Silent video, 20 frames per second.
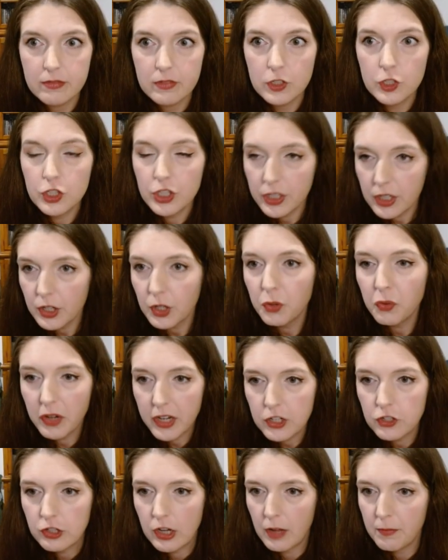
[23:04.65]
She did a
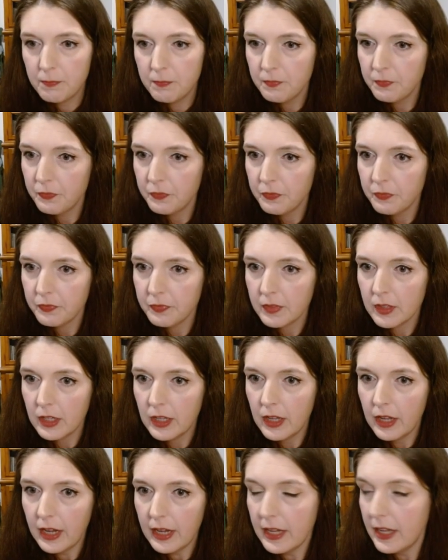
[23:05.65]
great job.
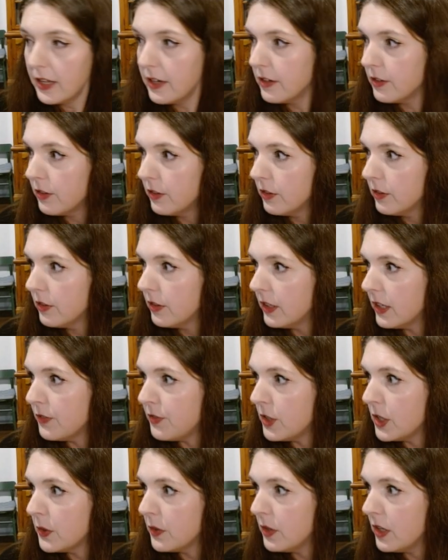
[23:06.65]
And if
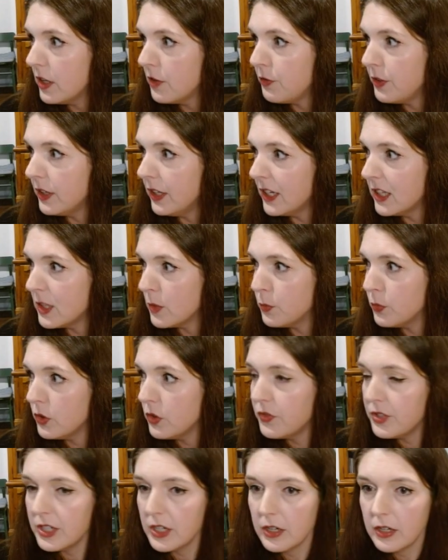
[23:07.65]
you look at the
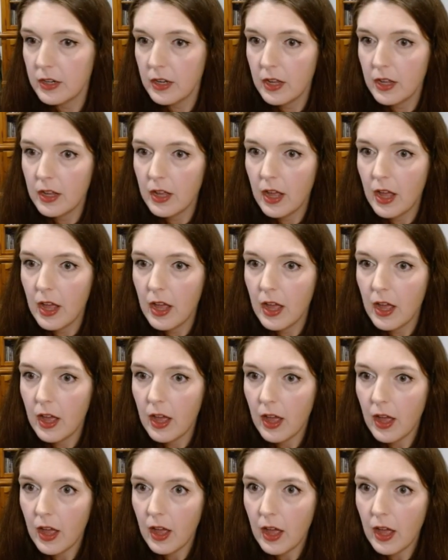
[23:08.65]
moves here,
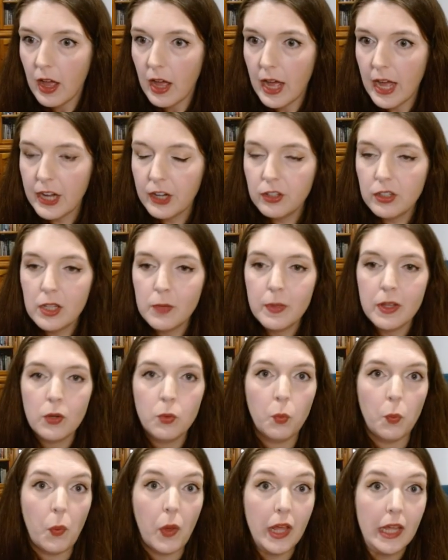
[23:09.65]
I only made
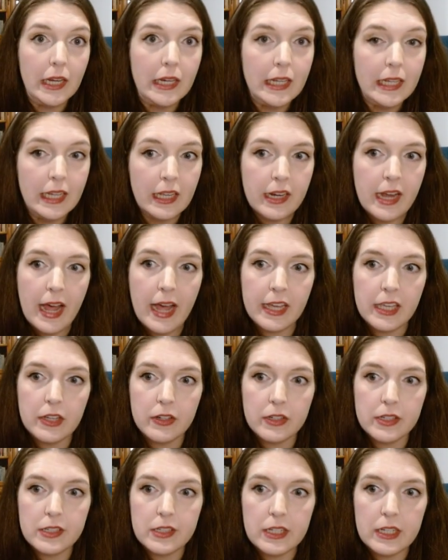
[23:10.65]
one
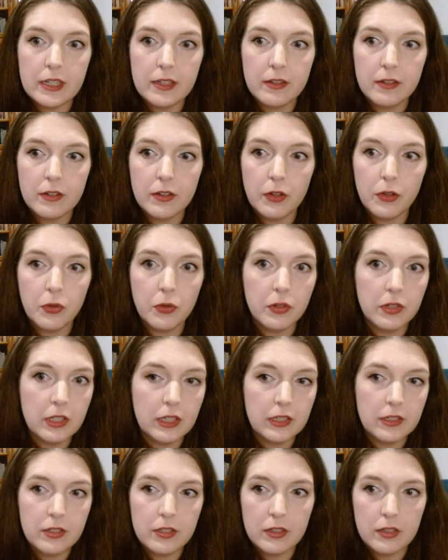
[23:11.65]
inaccuracy
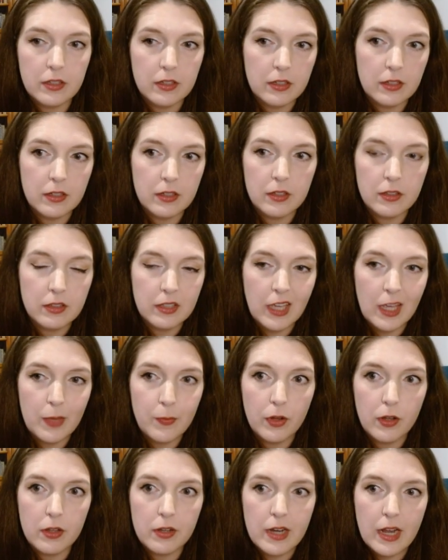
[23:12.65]
according to the
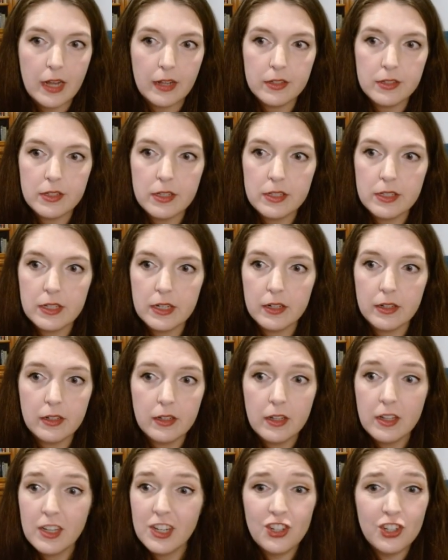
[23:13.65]
game analysis here.
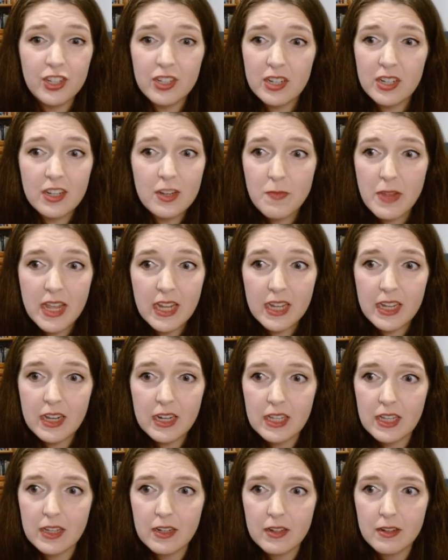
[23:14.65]
She didn't make
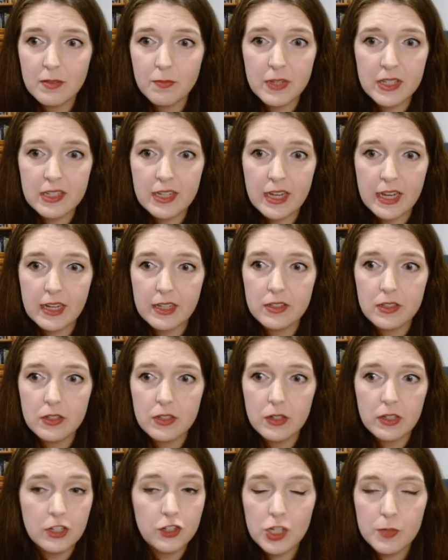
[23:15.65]
any mistakes.
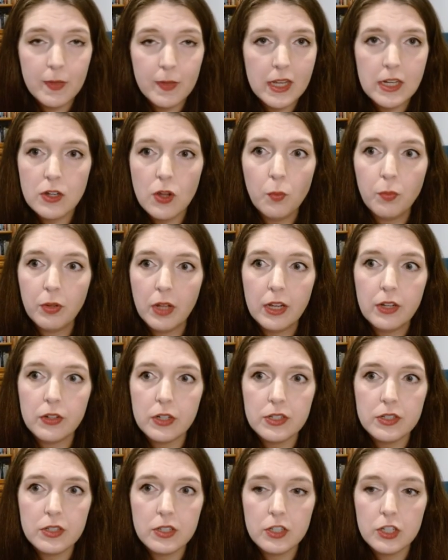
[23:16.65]
She made no
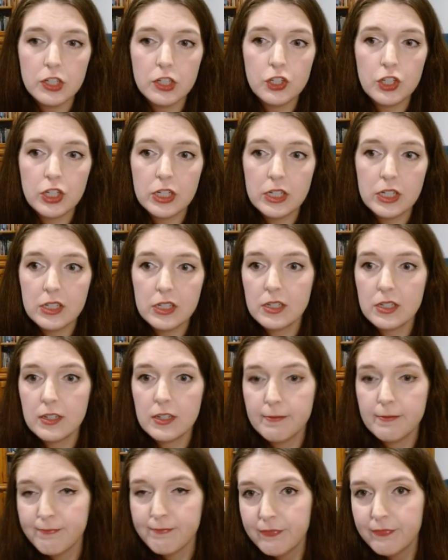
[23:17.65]
blunders. She just
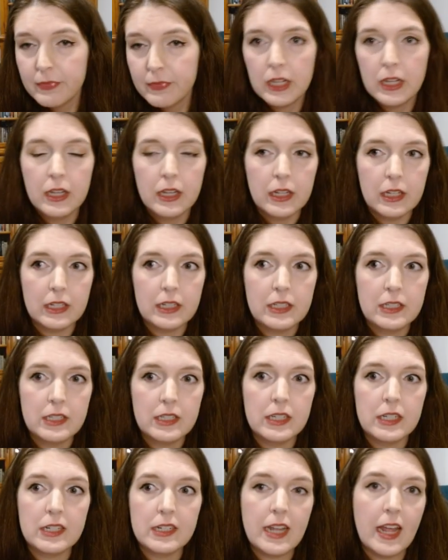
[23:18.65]

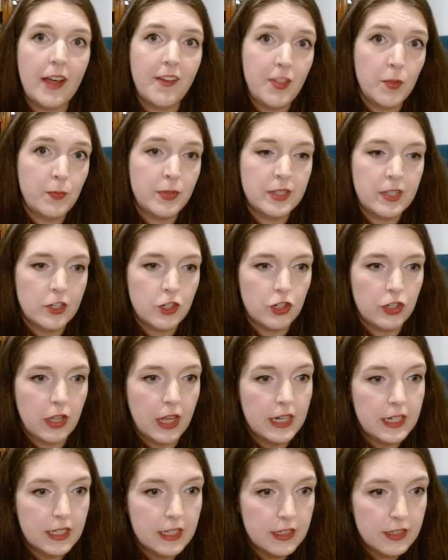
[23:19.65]
didn't have the positional
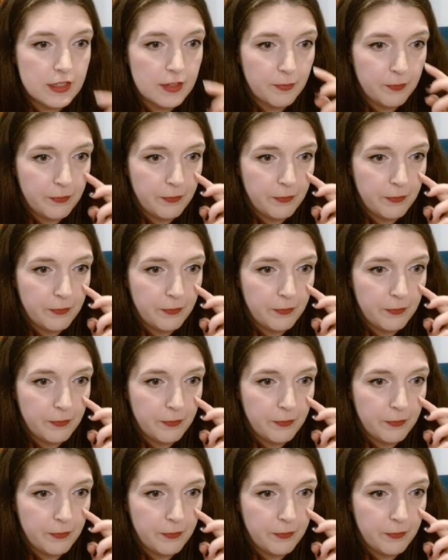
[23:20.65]
ideas.